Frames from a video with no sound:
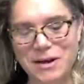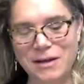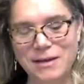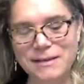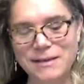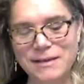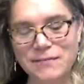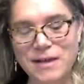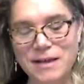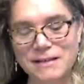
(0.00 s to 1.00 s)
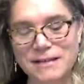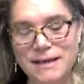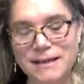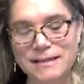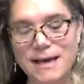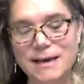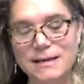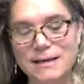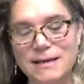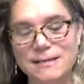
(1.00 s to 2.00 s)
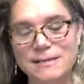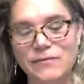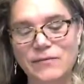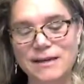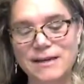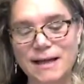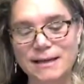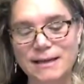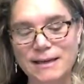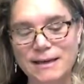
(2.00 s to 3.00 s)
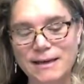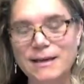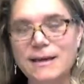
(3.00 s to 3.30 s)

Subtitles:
unless it face the exactness, vitality,